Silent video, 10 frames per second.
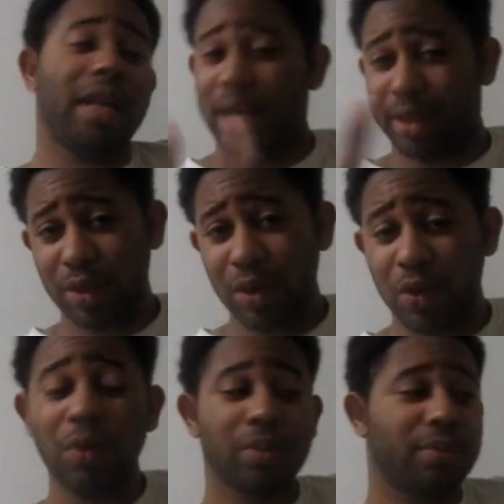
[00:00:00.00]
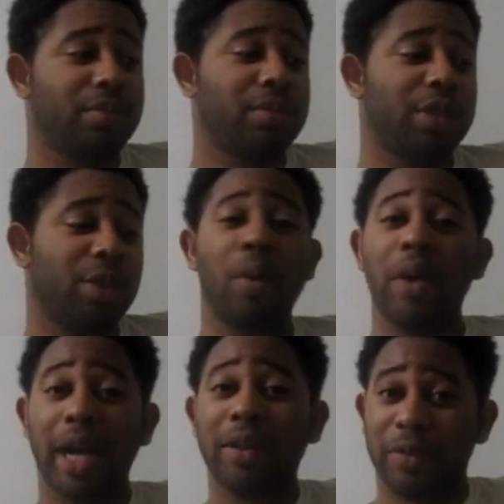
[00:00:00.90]
And two, to
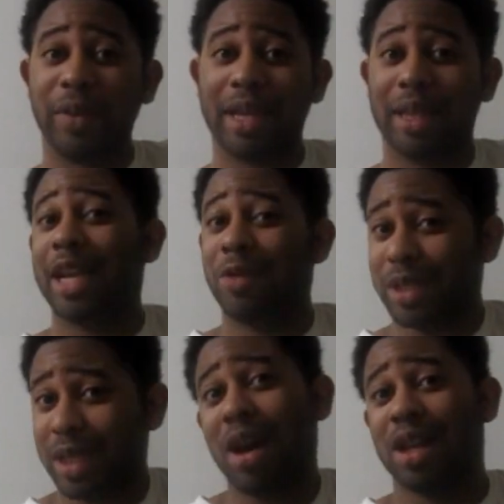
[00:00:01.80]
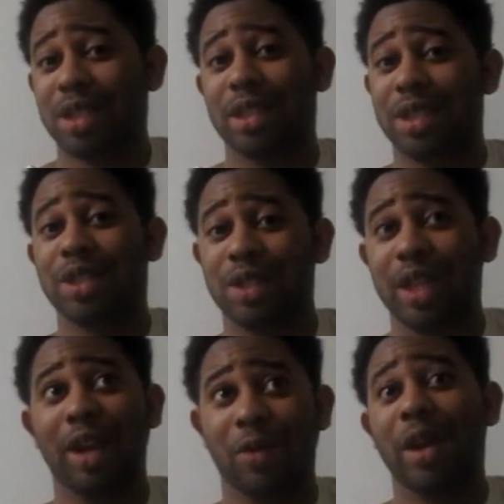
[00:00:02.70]
point out the fact that it was a conscious decision
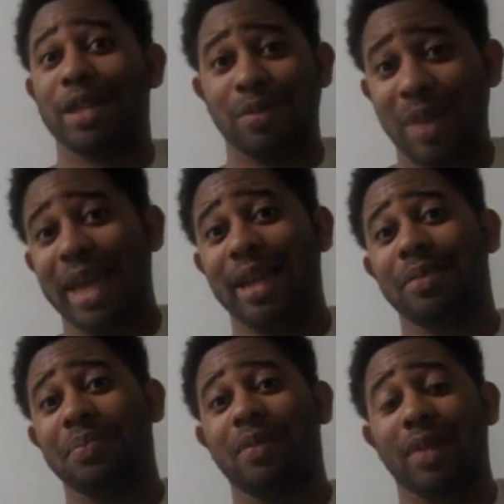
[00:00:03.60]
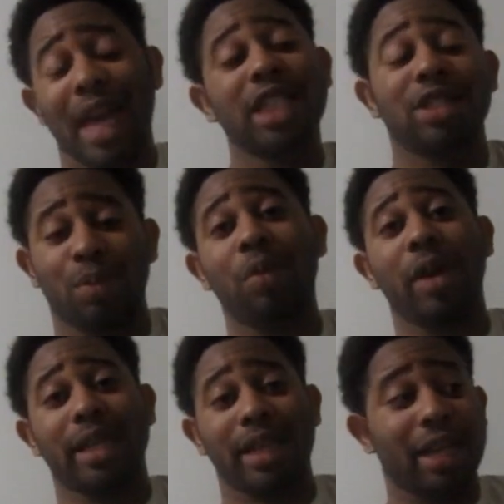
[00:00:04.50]
that Grace made. That's the
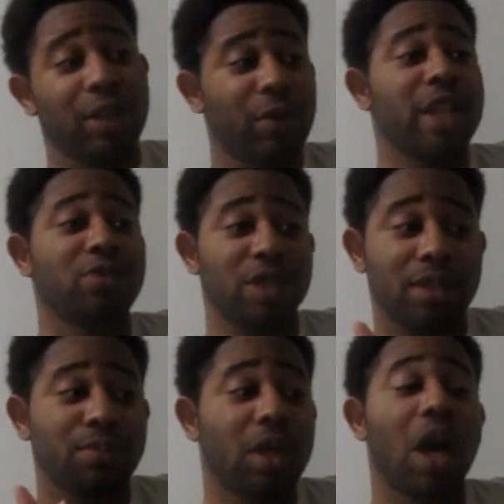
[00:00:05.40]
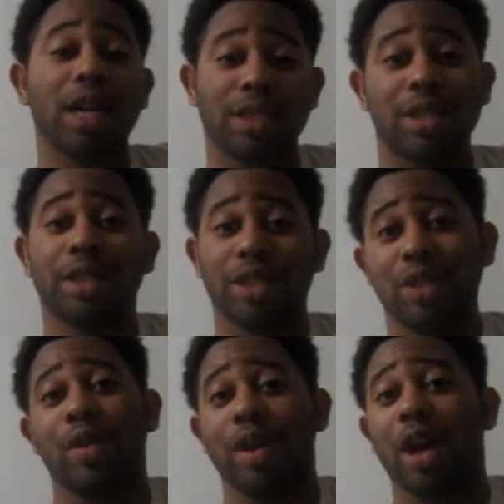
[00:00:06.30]
point, that Grace was consciously
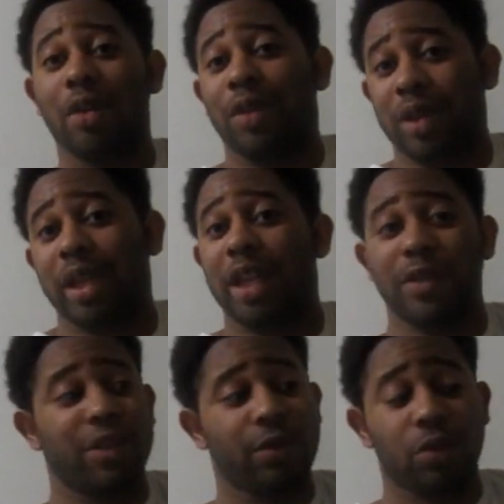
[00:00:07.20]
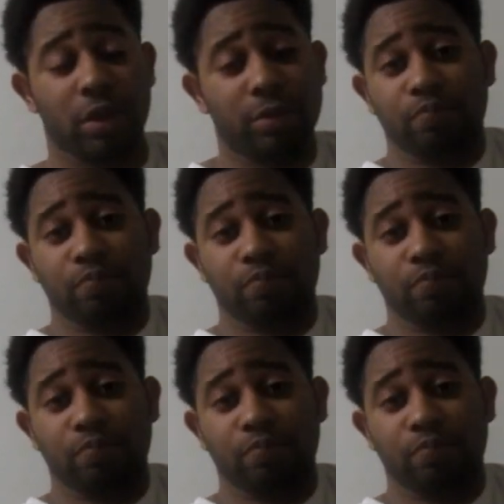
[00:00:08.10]
showing off her cleavage for